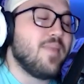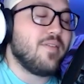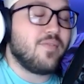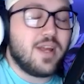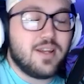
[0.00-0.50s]

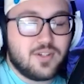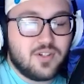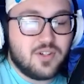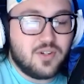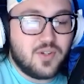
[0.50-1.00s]
friend
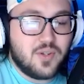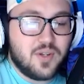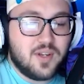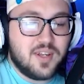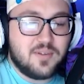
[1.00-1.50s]

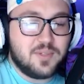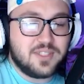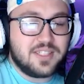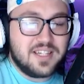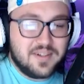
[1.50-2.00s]

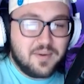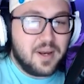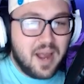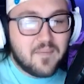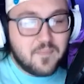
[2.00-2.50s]
was like,
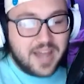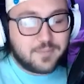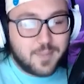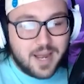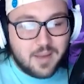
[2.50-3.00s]
I passed
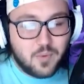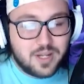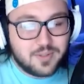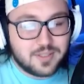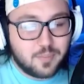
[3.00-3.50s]
by him when he
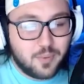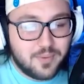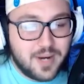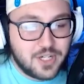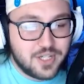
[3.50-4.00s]
was
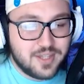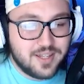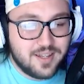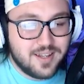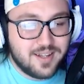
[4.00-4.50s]
watching
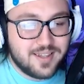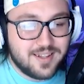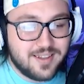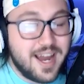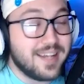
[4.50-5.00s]
the
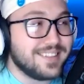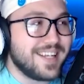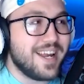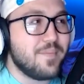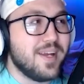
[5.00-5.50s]
Lions
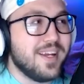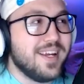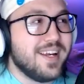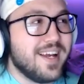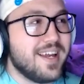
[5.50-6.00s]
game,
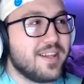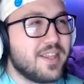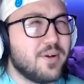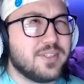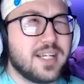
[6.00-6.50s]
and there
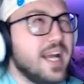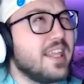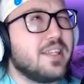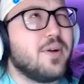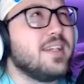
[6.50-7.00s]
was like, I
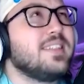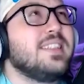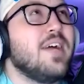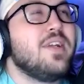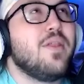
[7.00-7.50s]
think they were at
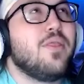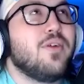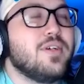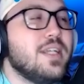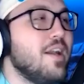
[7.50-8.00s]

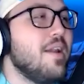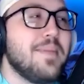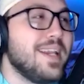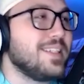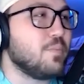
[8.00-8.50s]
7-13, and I'm
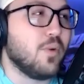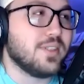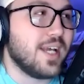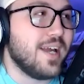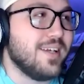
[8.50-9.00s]
not a sports
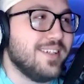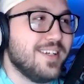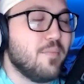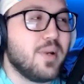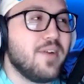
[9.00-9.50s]
guy,
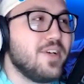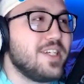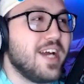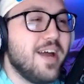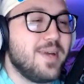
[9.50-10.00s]
but every
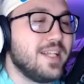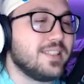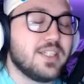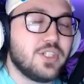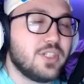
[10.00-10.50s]
time it's
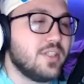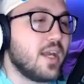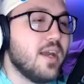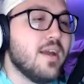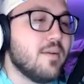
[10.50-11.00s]
just like,
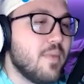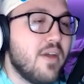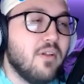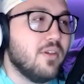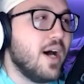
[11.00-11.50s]
man,
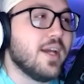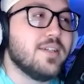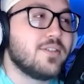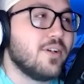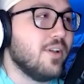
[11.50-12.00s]
the
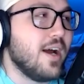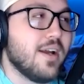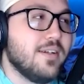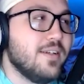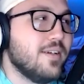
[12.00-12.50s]
Lions are
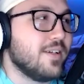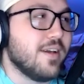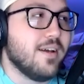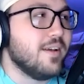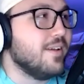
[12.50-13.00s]
lying
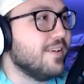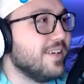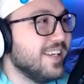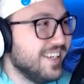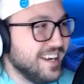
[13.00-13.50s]
again.
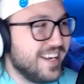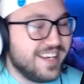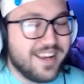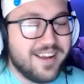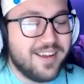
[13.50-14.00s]

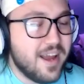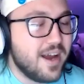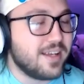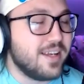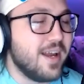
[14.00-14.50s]

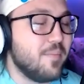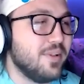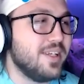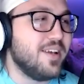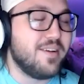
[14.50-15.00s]
I can't
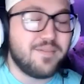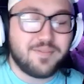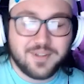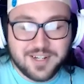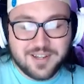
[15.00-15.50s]
believe
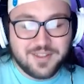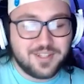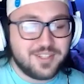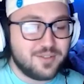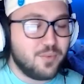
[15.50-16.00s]

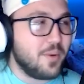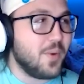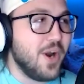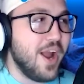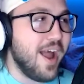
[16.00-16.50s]
this is where
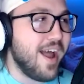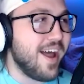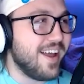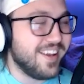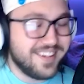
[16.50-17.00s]
we're at.